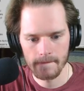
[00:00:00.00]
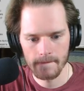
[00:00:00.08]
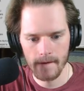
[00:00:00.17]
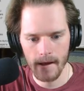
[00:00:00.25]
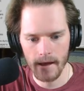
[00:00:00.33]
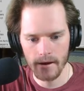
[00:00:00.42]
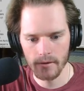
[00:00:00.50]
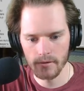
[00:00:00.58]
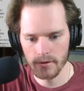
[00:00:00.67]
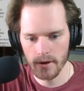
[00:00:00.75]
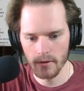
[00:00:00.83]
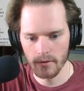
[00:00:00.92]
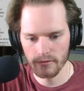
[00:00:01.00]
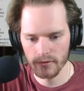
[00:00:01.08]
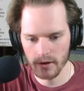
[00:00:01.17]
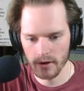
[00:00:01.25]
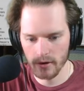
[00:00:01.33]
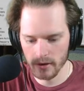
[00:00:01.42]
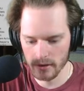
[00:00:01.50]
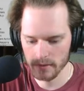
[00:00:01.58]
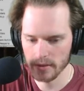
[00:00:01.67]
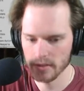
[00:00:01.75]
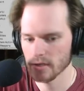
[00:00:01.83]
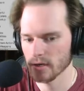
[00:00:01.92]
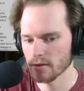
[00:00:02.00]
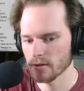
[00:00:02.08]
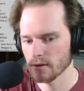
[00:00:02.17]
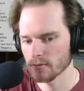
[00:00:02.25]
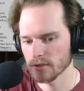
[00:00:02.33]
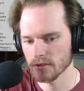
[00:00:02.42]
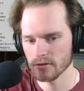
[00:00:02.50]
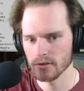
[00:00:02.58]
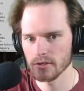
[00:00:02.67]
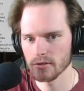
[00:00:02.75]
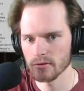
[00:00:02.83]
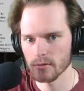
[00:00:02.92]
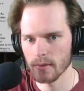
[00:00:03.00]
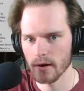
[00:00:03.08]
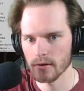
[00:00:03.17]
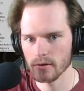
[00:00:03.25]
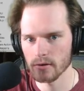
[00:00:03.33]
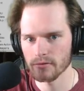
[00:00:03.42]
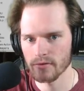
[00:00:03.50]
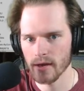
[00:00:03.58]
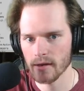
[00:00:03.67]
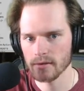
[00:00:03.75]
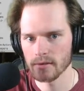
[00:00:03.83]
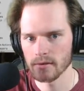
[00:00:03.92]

I don't know if we're currently missing anything. We still need to do a particle effect.